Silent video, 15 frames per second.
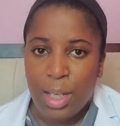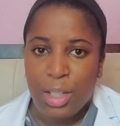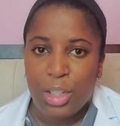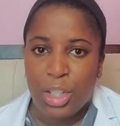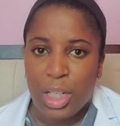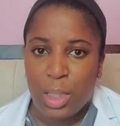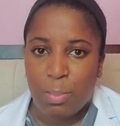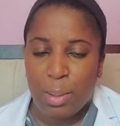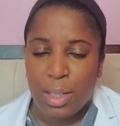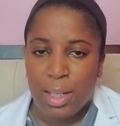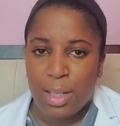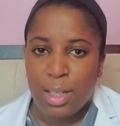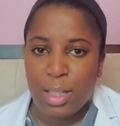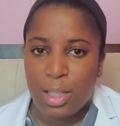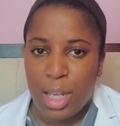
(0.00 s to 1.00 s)
just
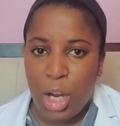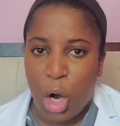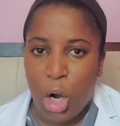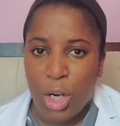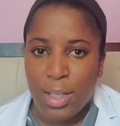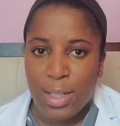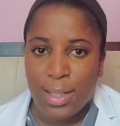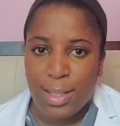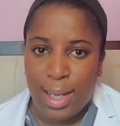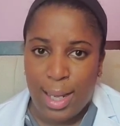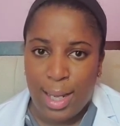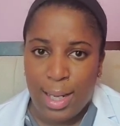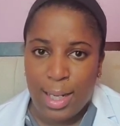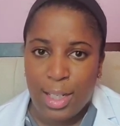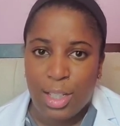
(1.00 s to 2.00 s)
because they are
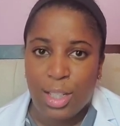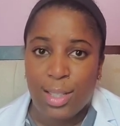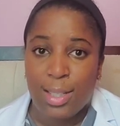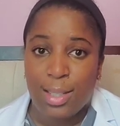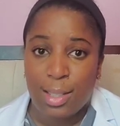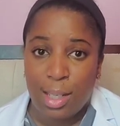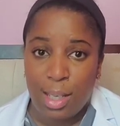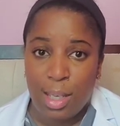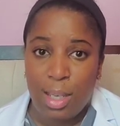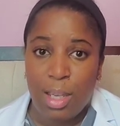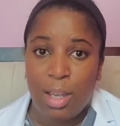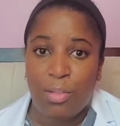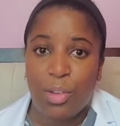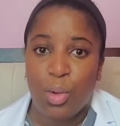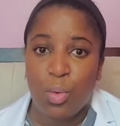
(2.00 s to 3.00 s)
designed to see
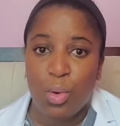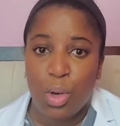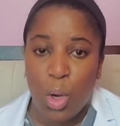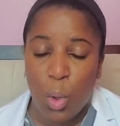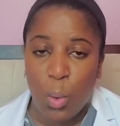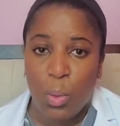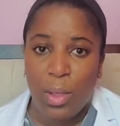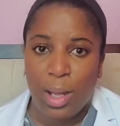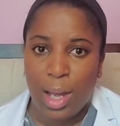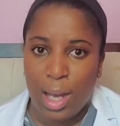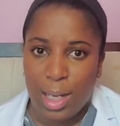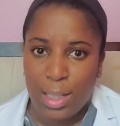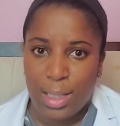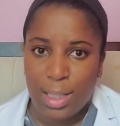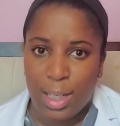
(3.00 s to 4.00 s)
if you know the
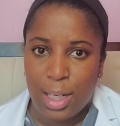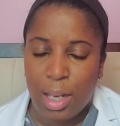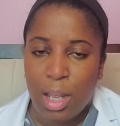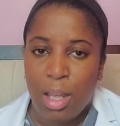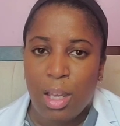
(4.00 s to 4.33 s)
content.